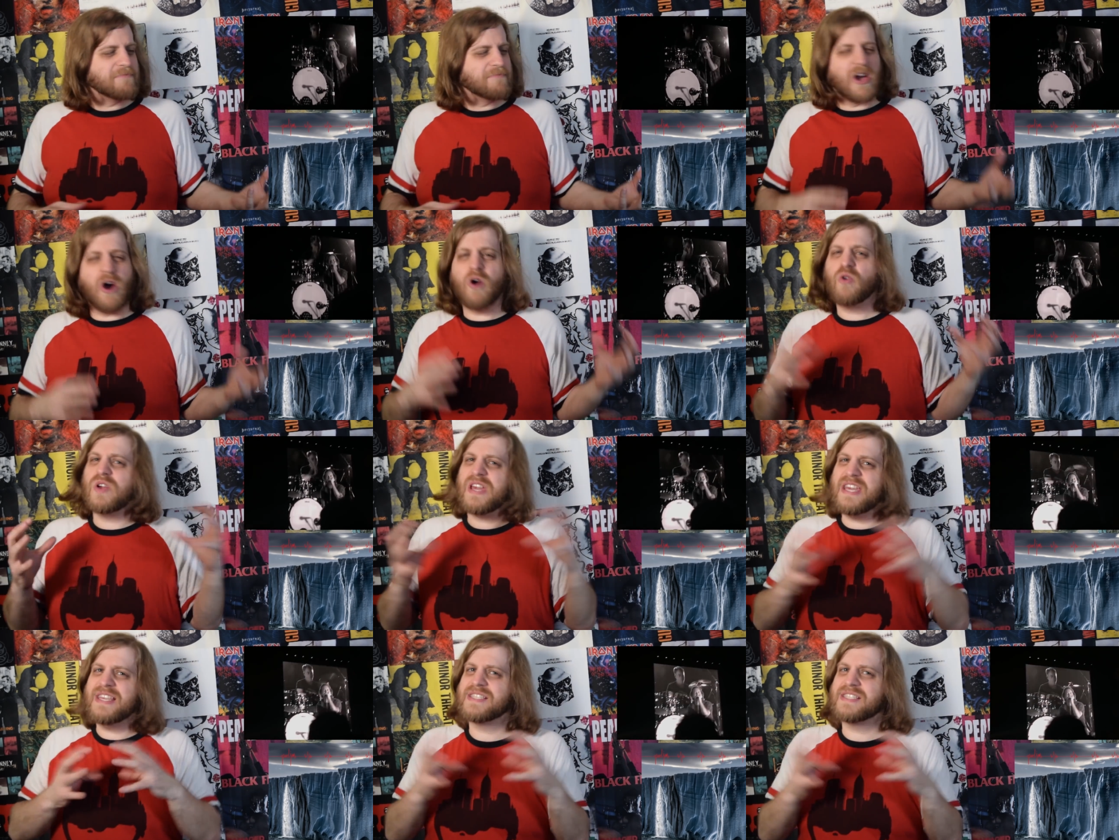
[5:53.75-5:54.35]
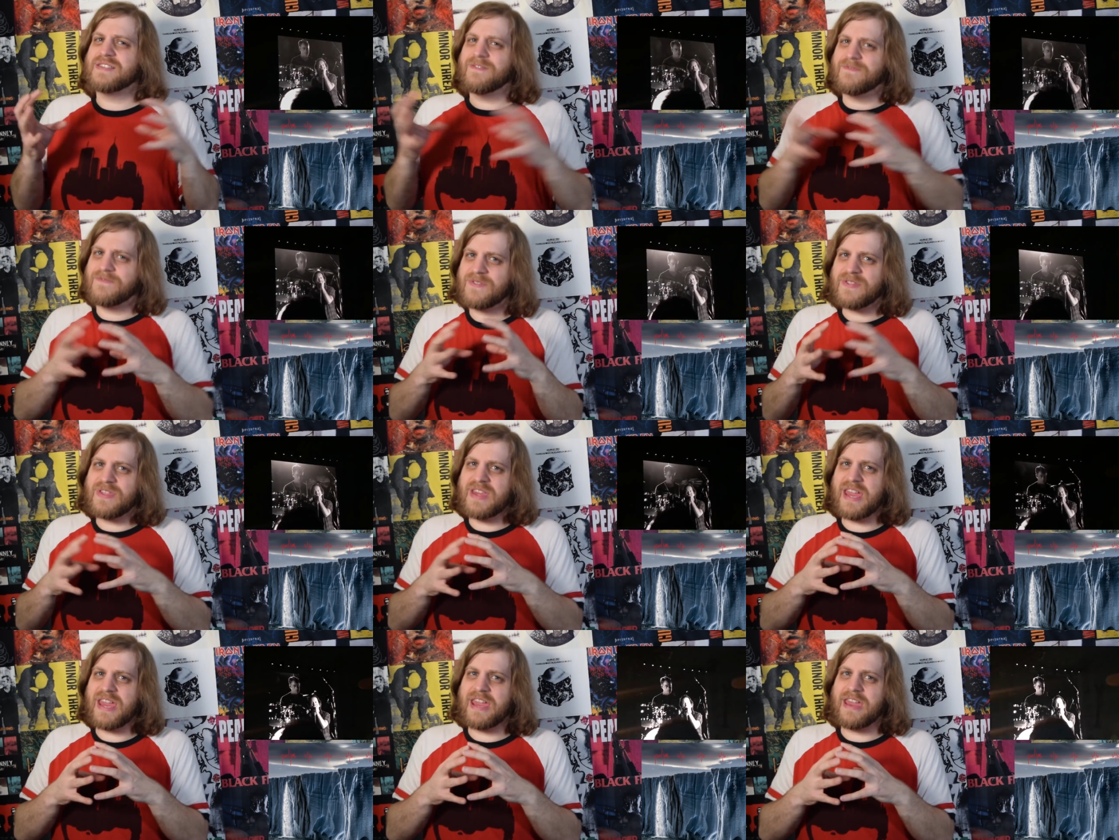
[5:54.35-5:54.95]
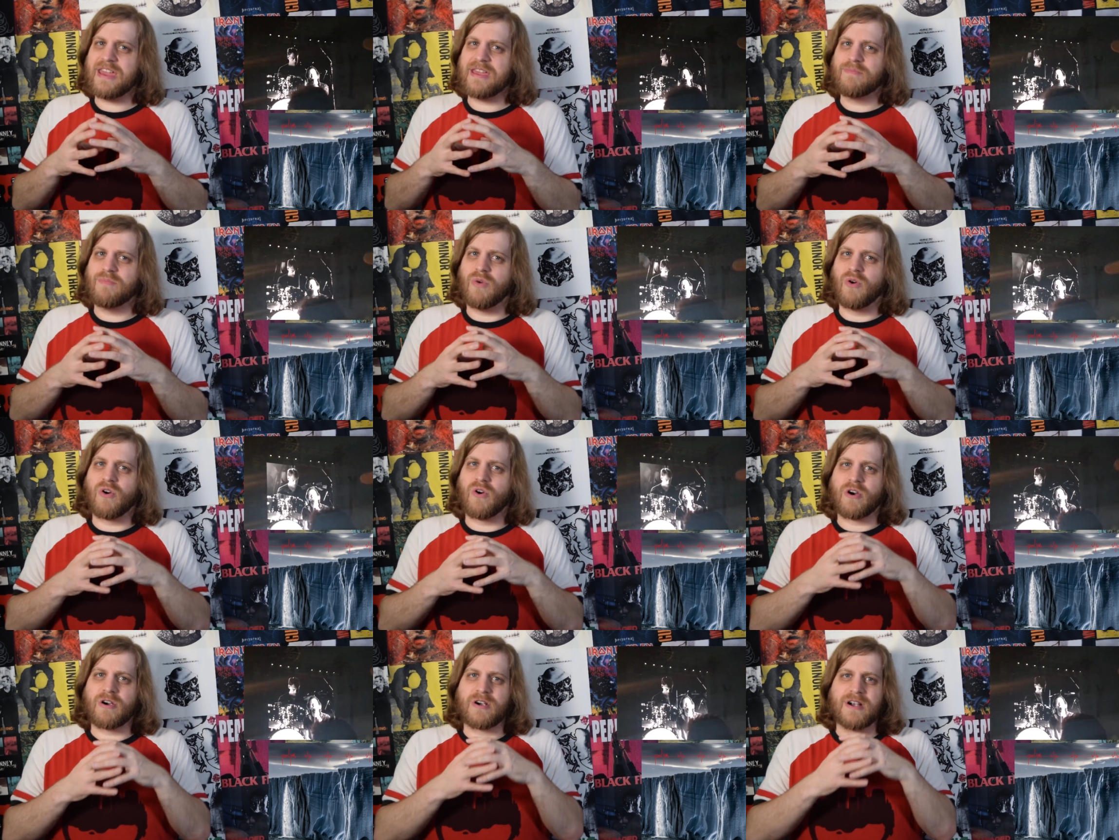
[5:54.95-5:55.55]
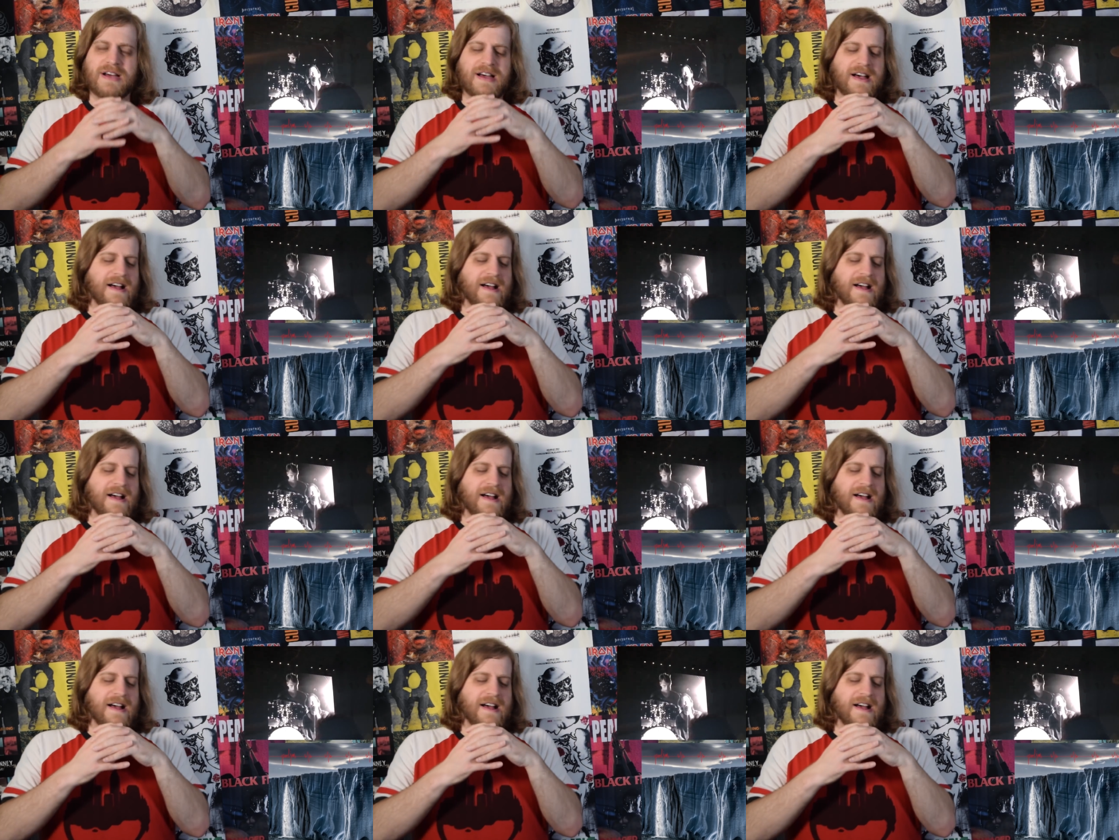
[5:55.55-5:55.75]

cohesive theme or